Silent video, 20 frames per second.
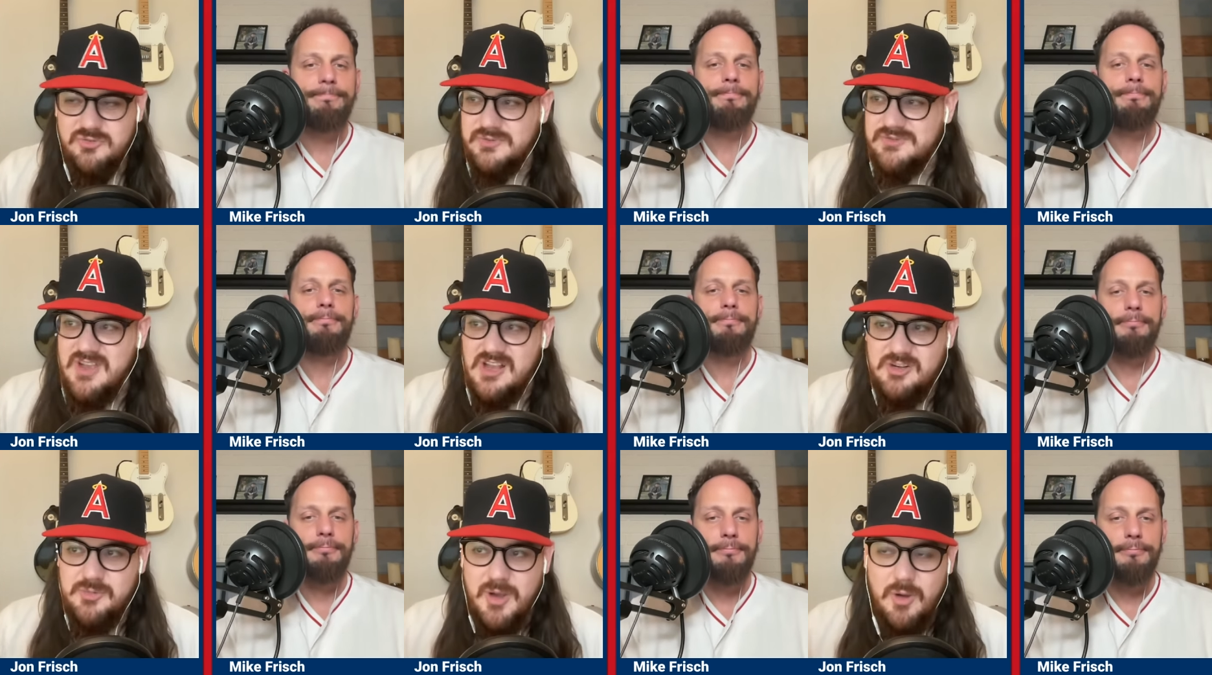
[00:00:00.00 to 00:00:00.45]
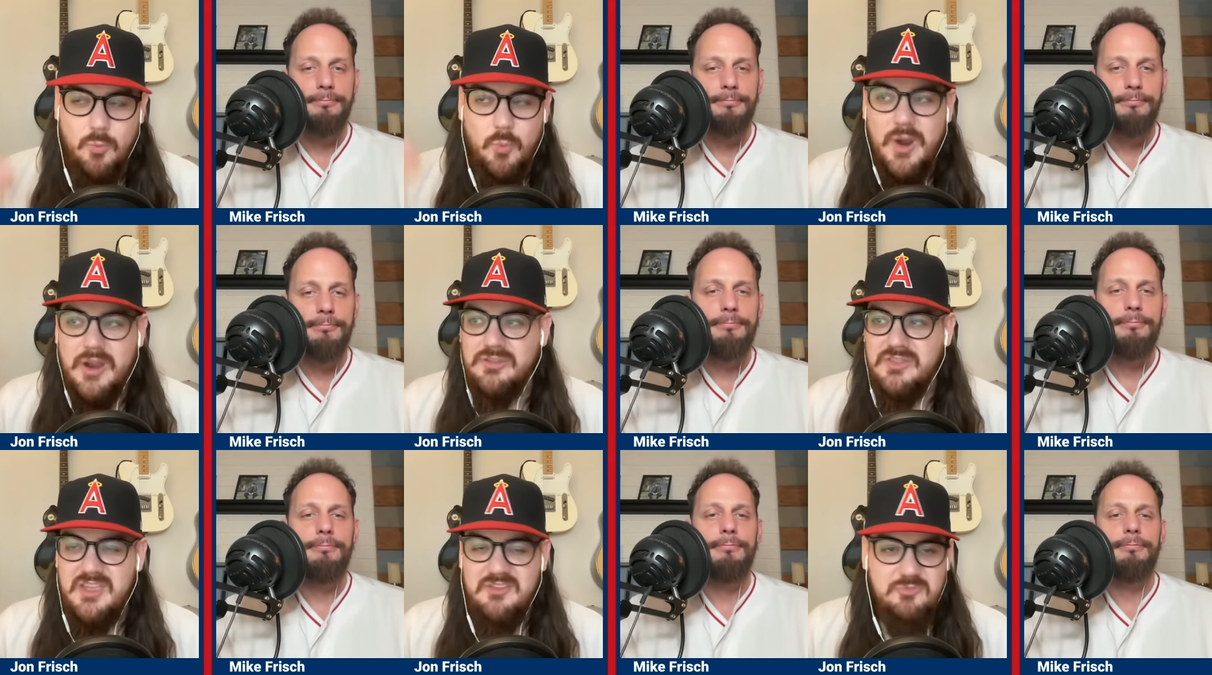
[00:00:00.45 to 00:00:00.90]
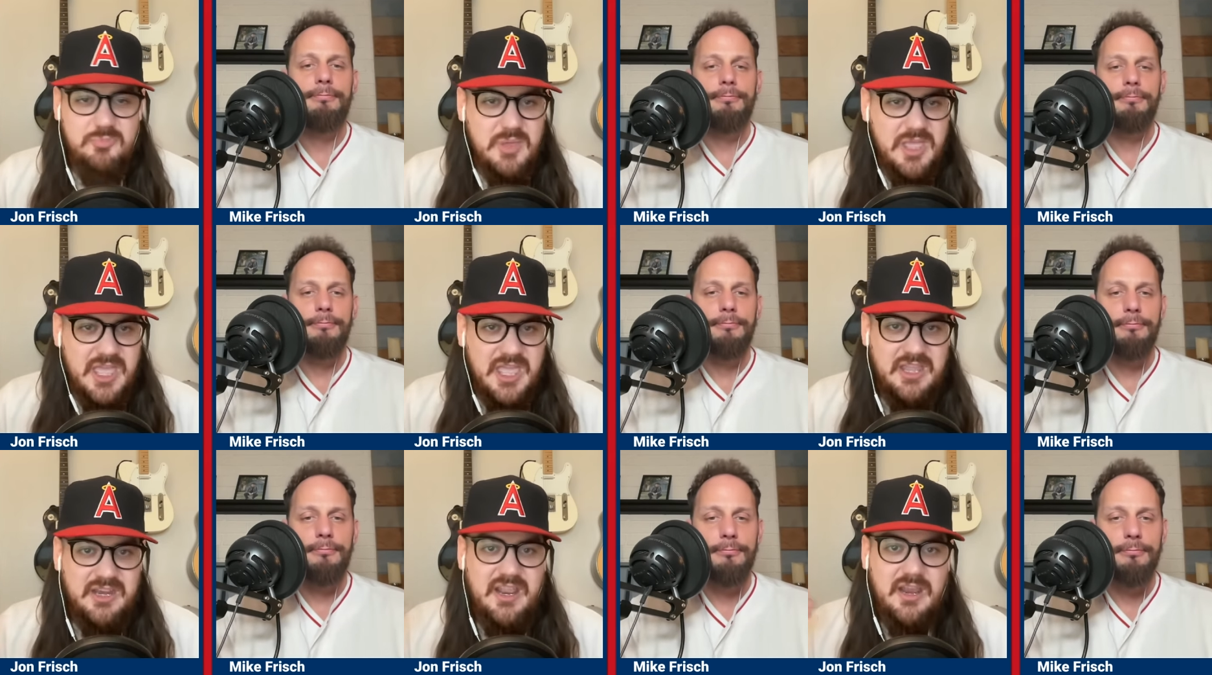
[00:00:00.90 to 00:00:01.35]
Speaker 1: We talked about where they've
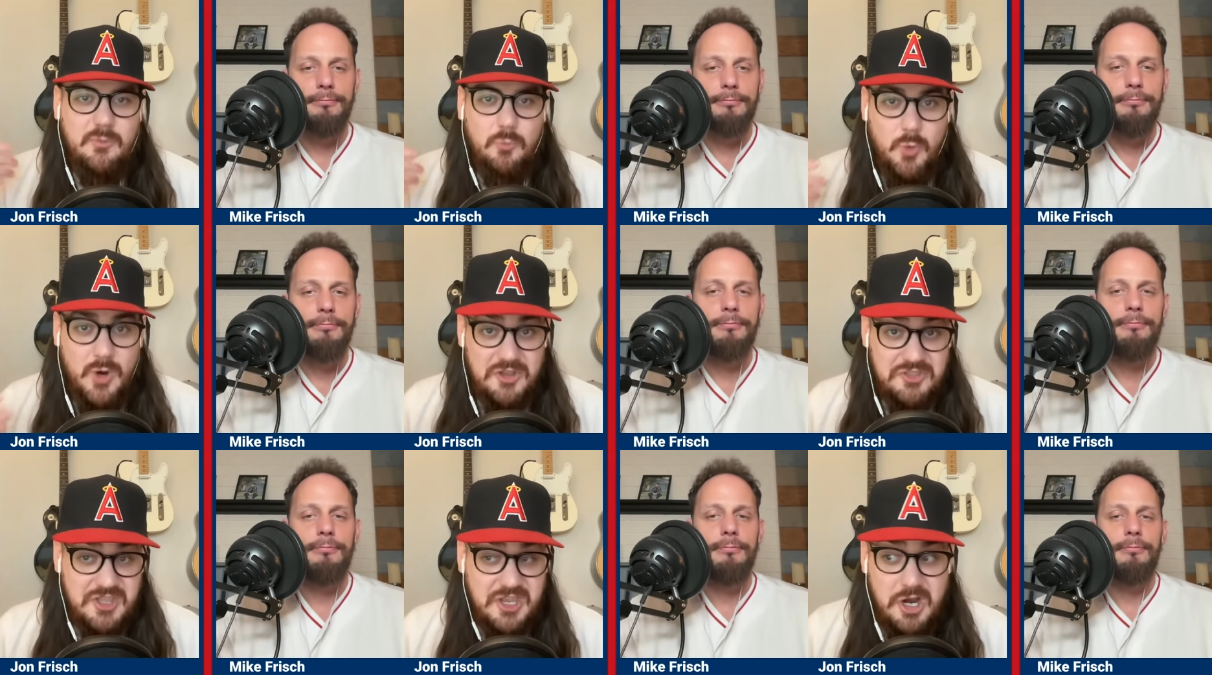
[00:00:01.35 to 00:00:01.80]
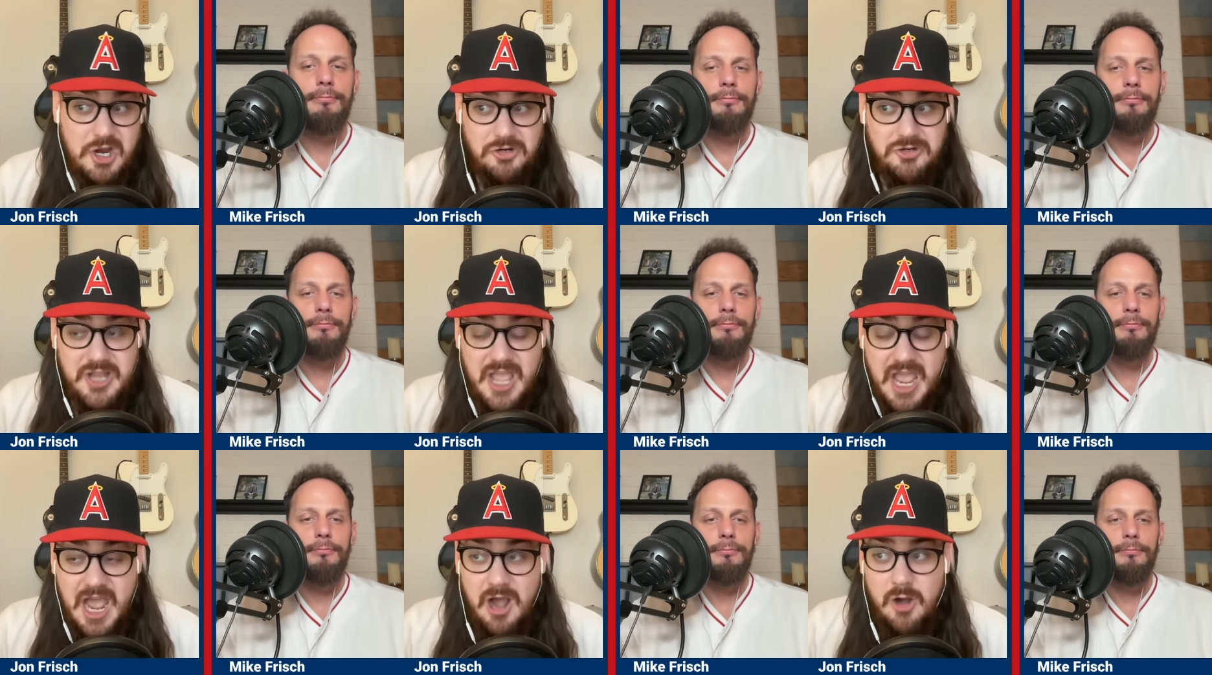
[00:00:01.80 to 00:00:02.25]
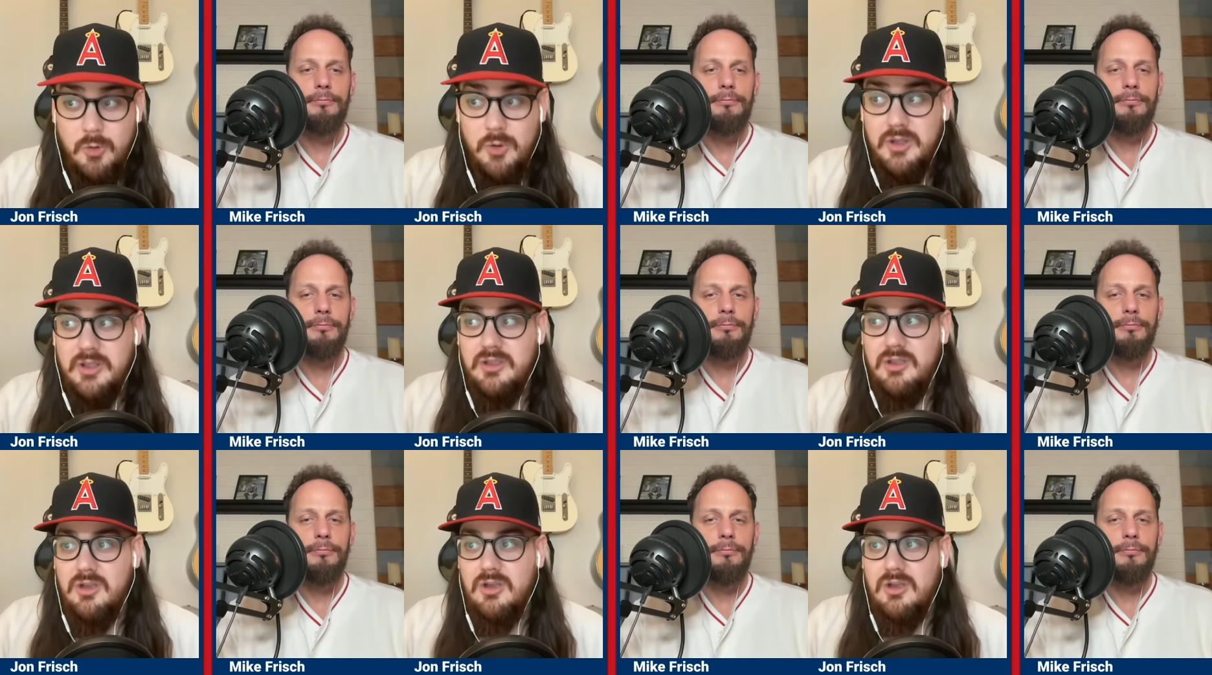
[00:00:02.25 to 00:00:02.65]
been and where they are now.